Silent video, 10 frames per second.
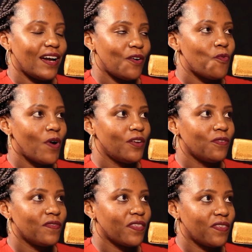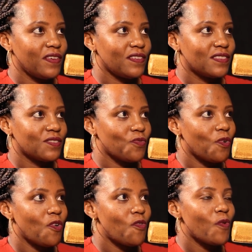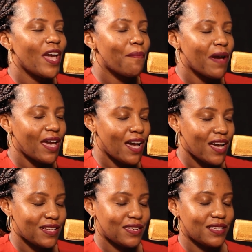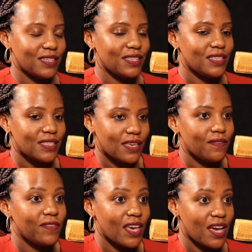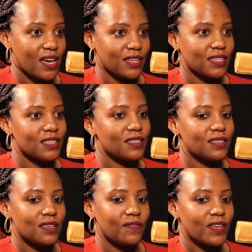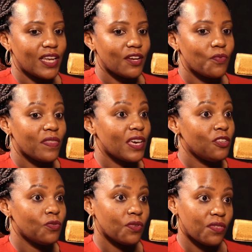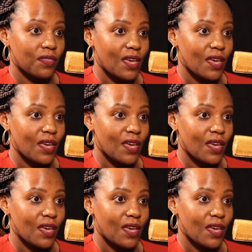one of the things or where my heart is heavier at is even like with the youth.